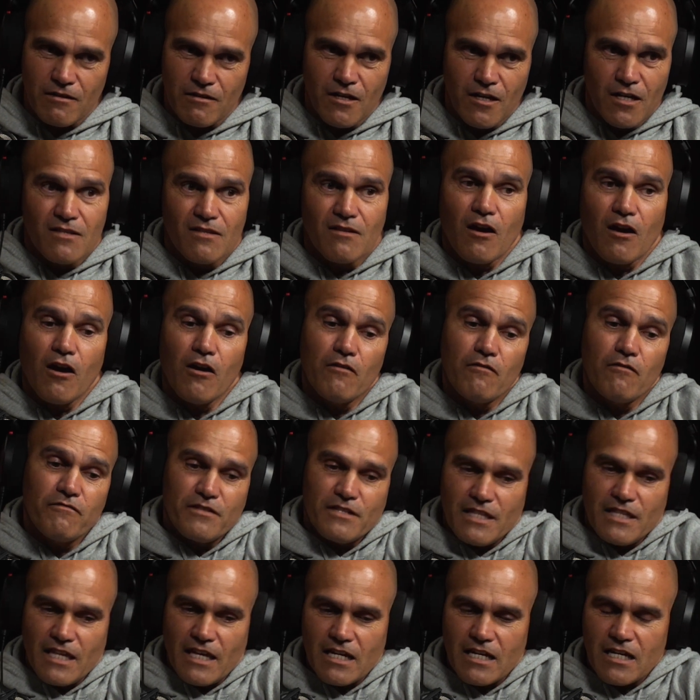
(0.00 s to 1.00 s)
hopefully that
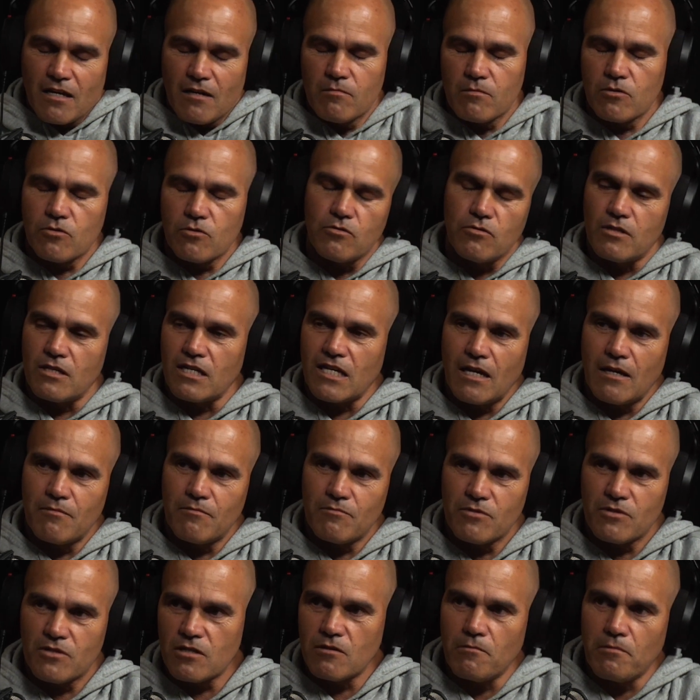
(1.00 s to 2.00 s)
comes through the cameras
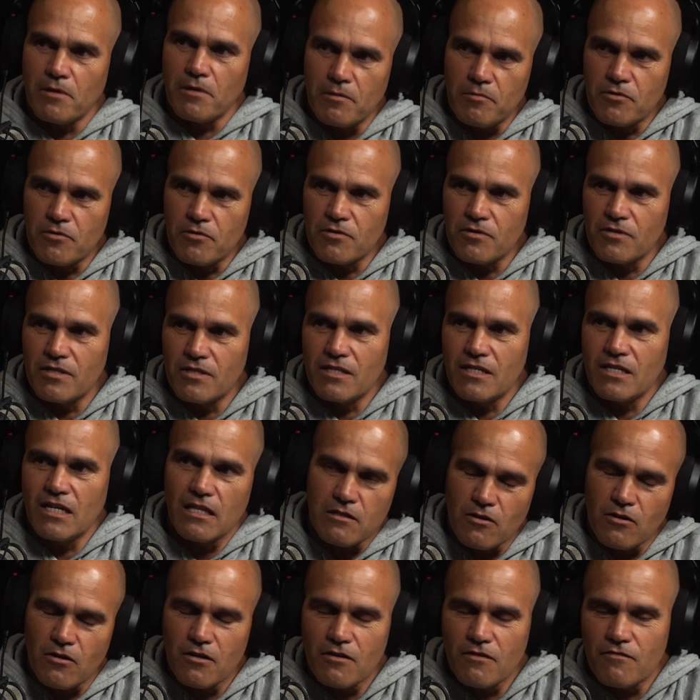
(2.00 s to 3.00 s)
to people on the other side
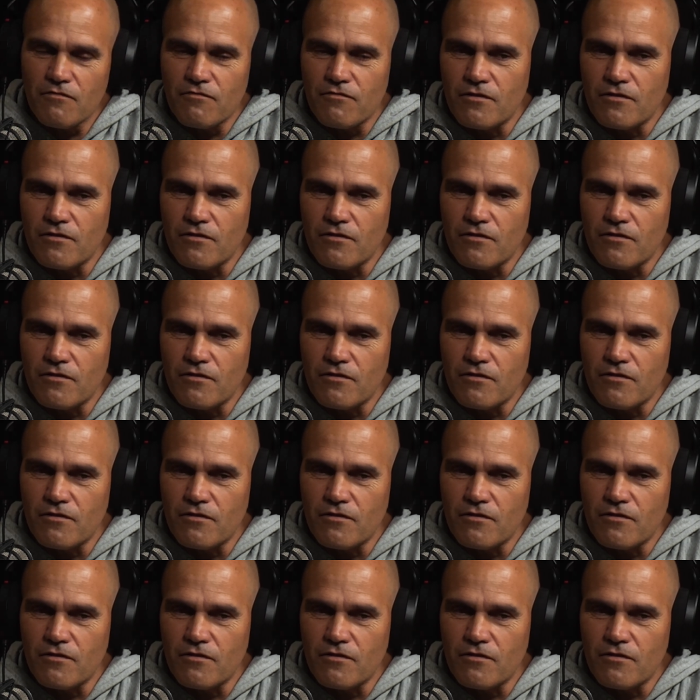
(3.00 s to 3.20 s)
of it.